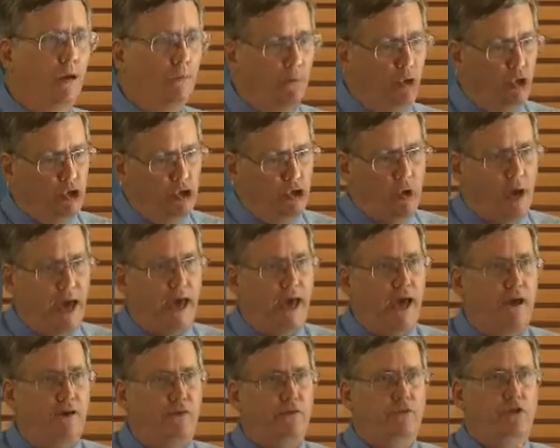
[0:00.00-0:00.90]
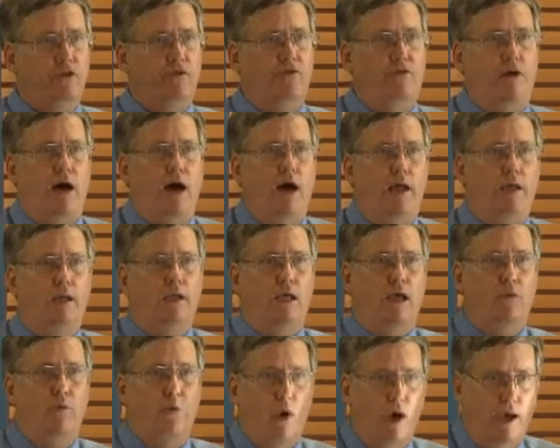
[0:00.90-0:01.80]
but you have to find
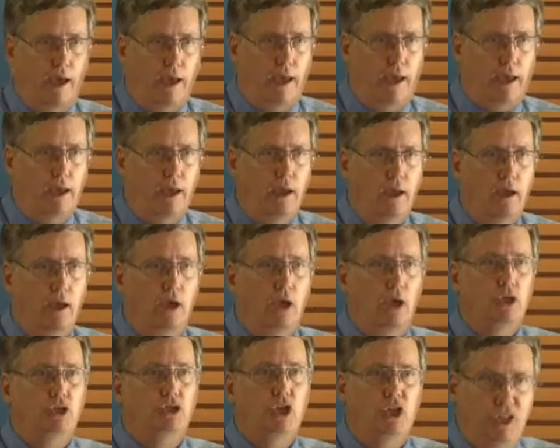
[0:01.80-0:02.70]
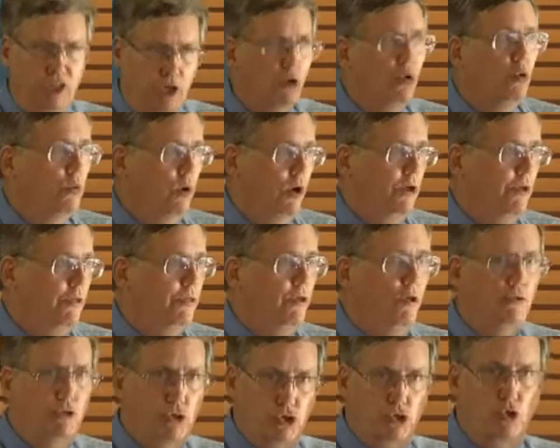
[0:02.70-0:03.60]
a way to deal
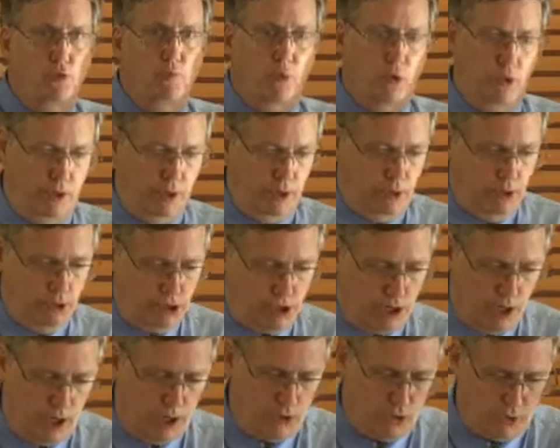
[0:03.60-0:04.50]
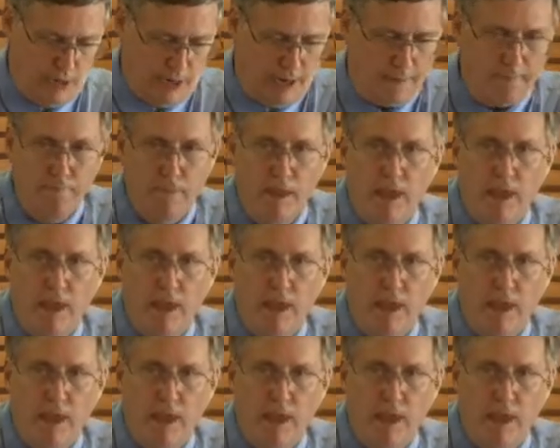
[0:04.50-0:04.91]
with the superintendent's contract.